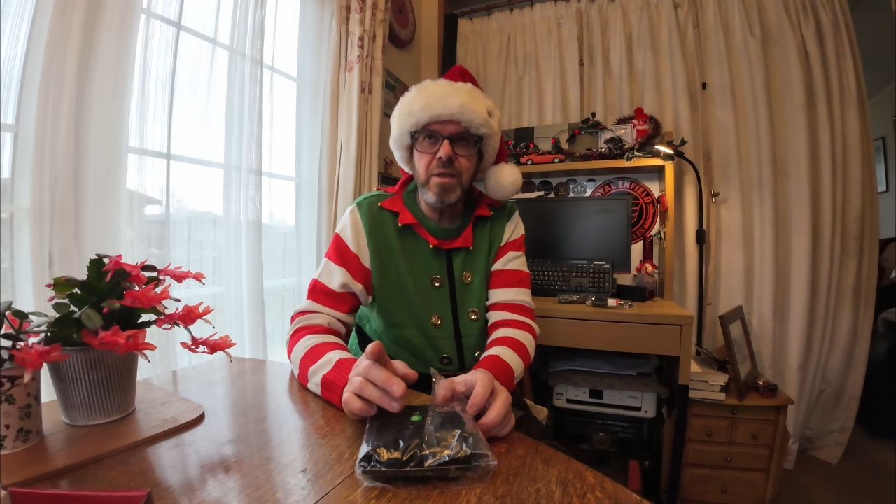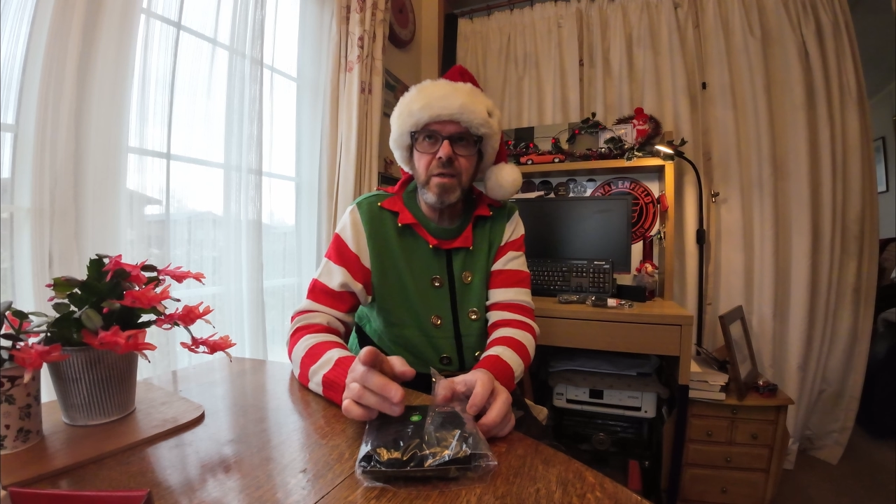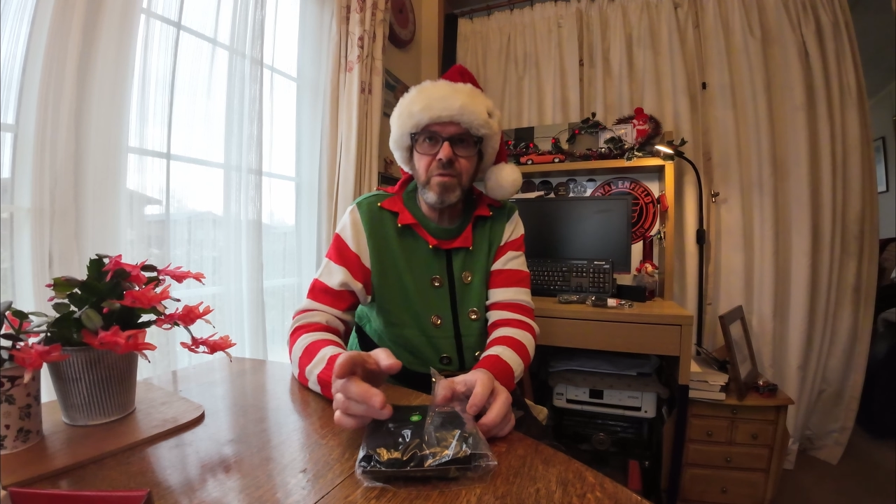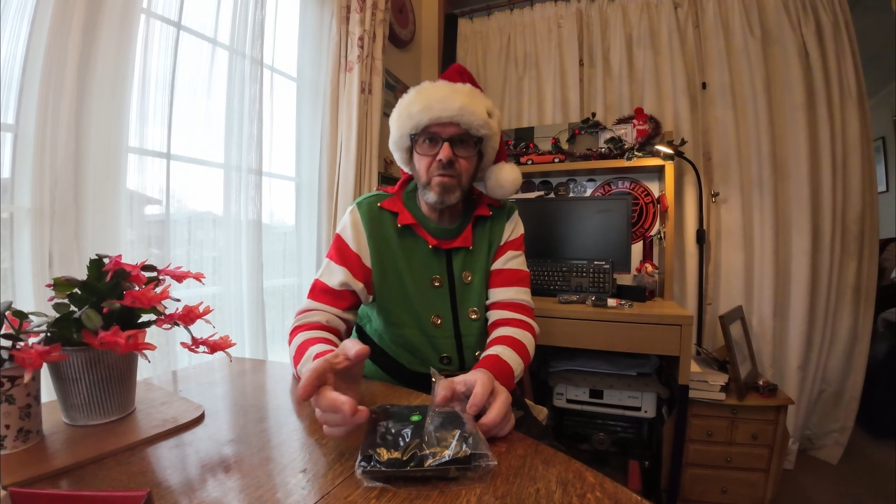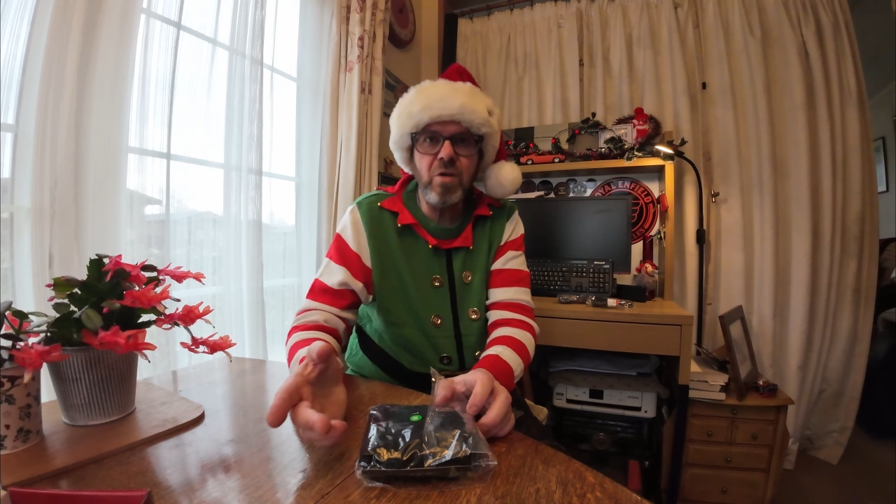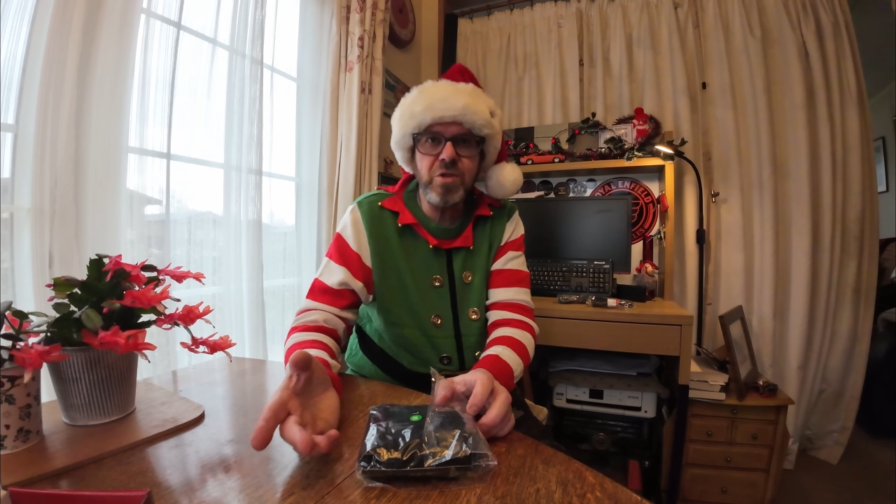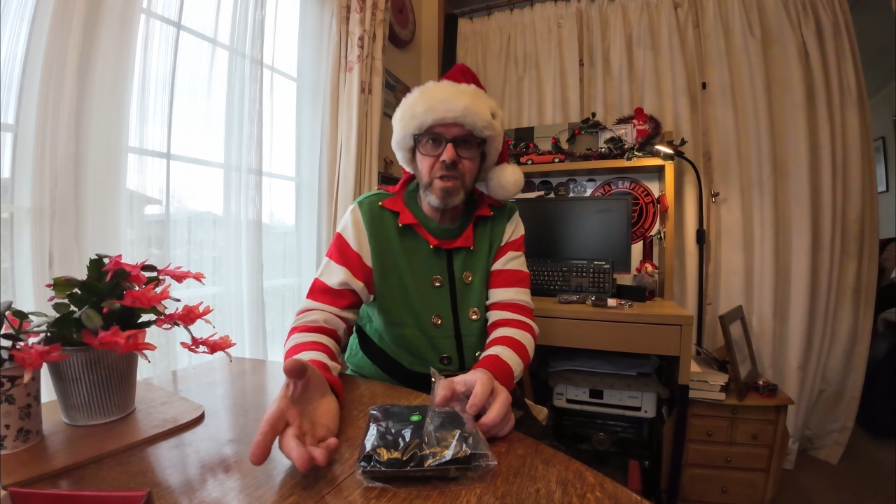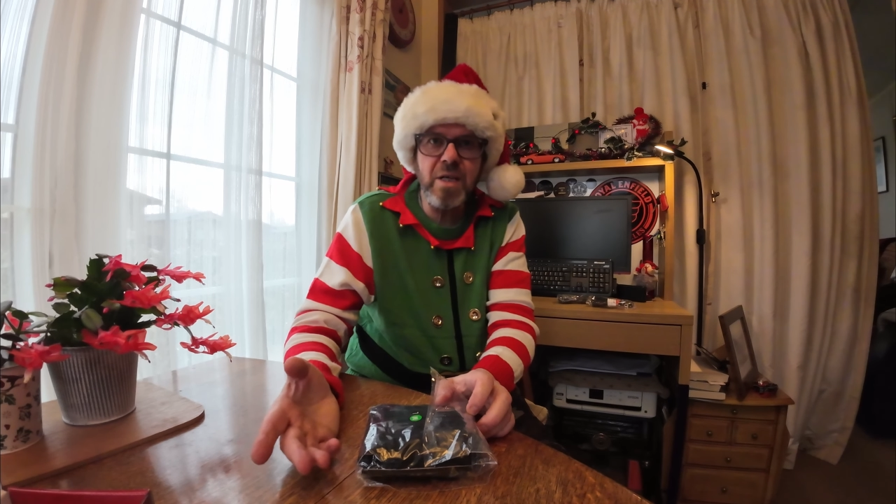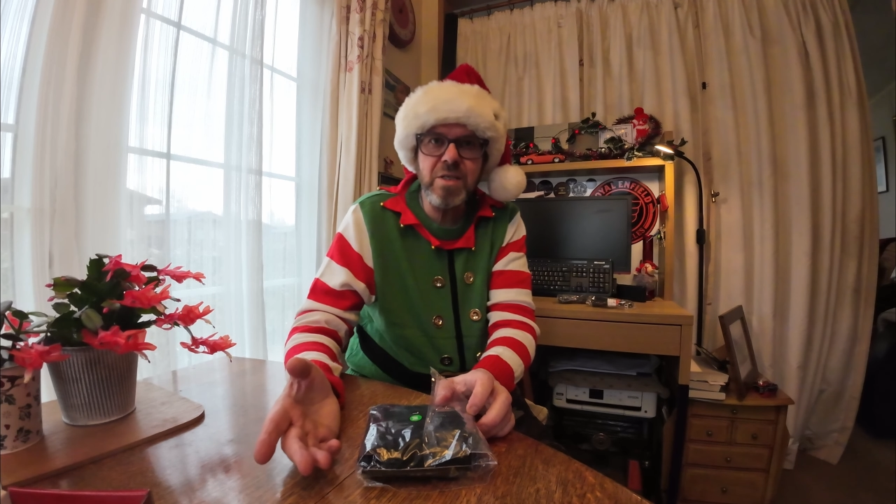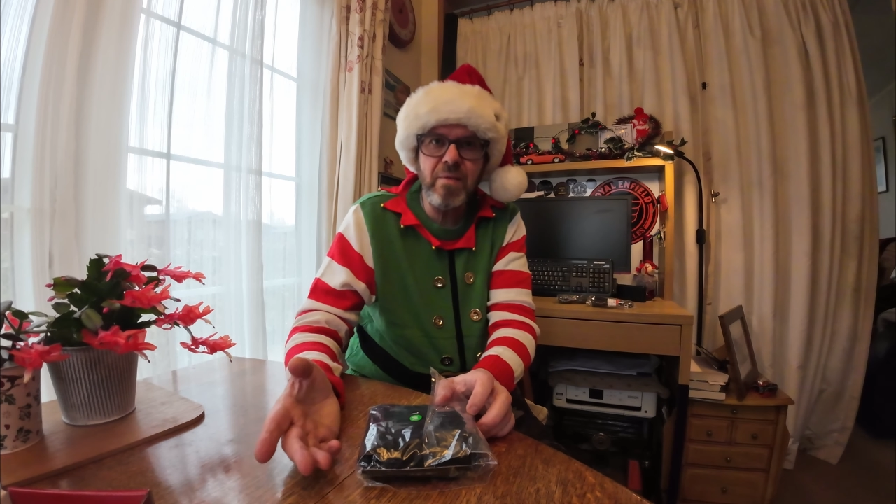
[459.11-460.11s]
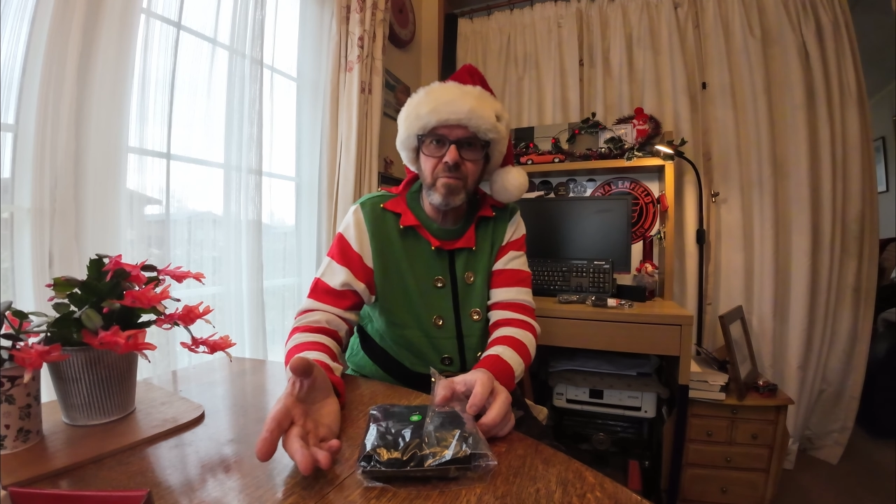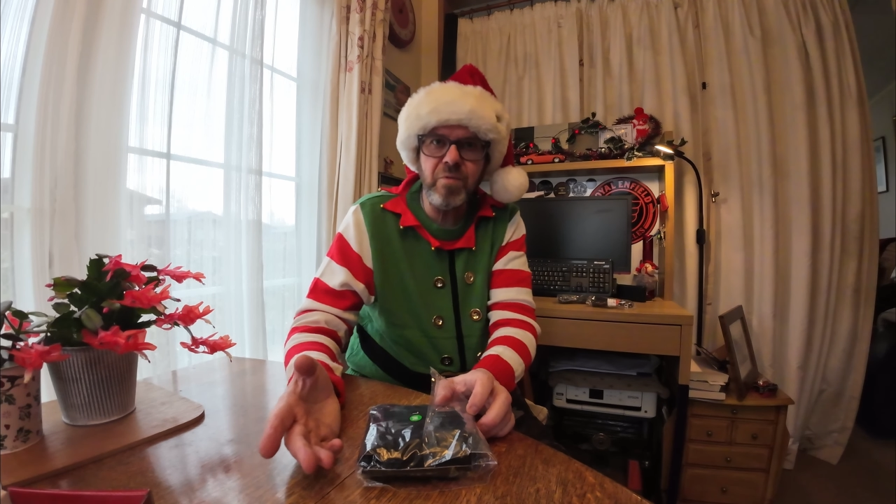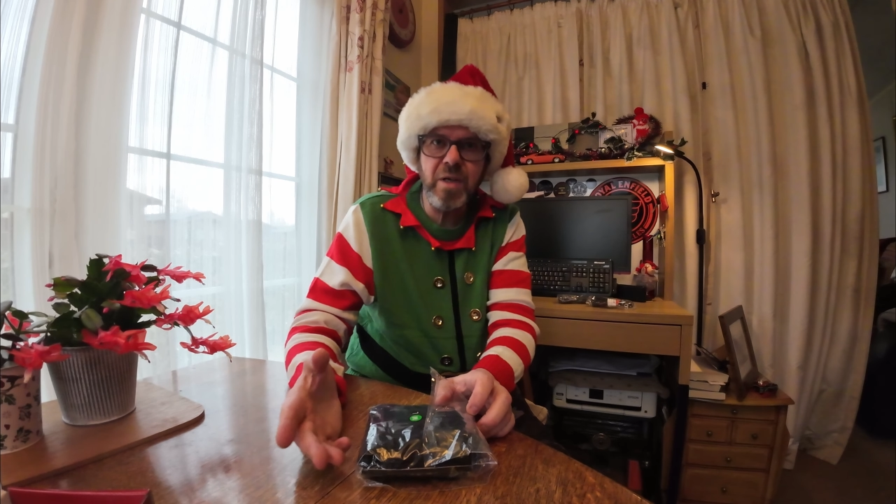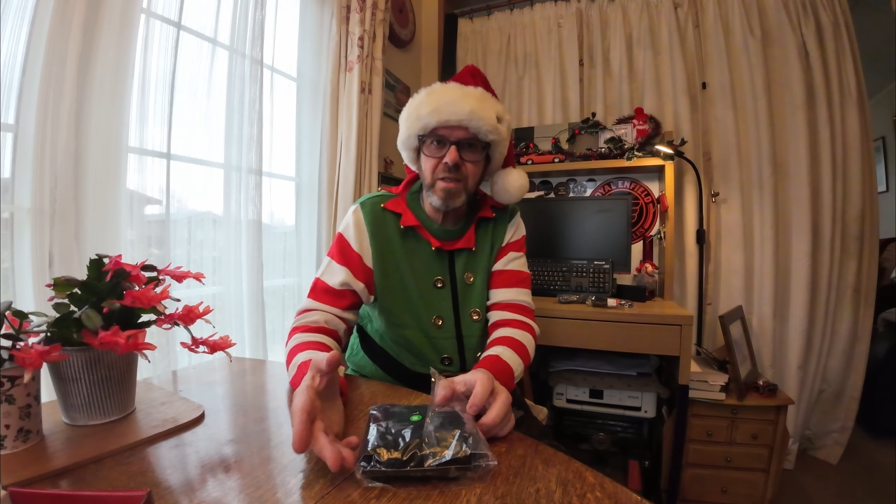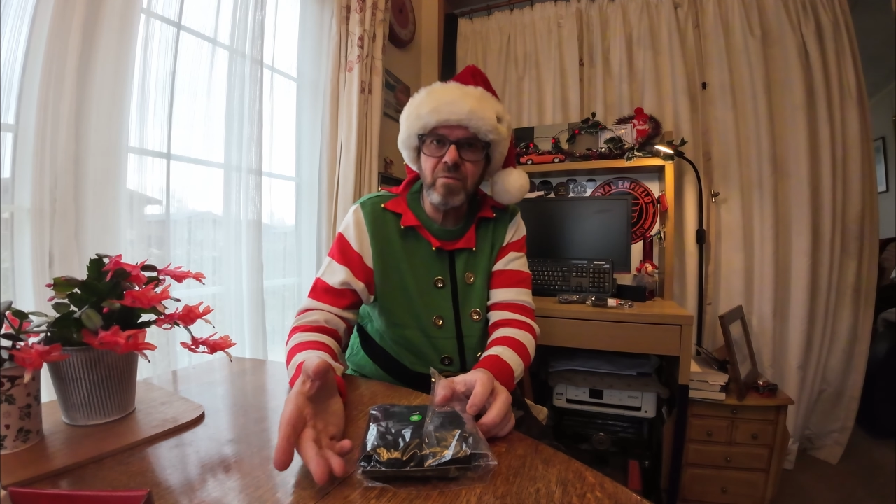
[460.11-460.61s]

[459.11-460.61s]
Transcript: if they've got size 7 feet,